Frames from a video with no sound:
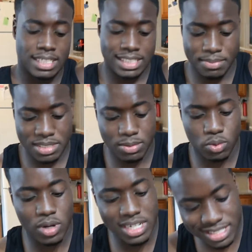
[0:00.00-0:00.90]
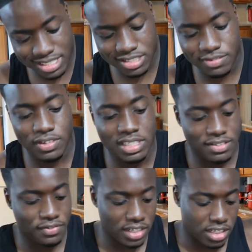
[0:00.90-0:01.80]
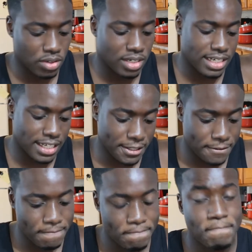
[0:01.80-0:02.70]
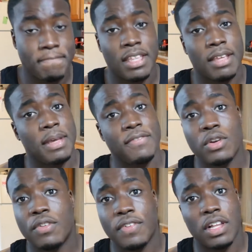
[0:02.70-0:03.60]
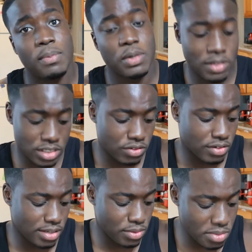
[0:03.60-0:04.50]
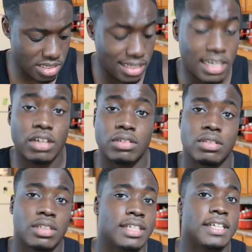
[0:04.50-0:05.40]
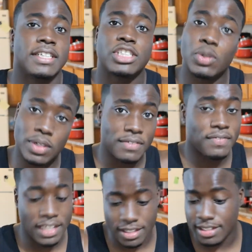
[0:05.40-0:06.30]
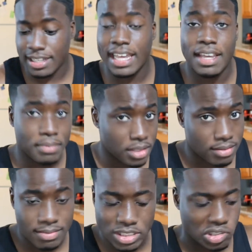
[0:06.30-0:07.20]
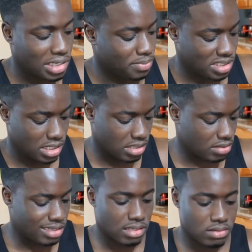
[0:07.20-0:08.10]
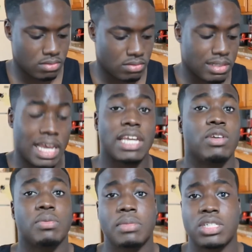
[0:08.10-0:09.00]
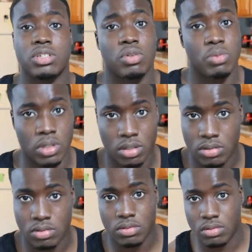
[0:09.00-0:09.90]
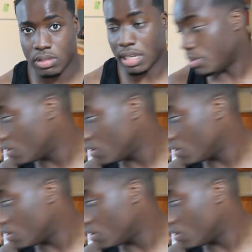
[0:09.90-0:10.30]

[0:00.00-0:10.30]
send me some questions for this video today. Man, if you don't follow me on Instagram, you're missing out. Shawnavania, add me, that's all I'm saying. I ain't gonna mention it no more. Add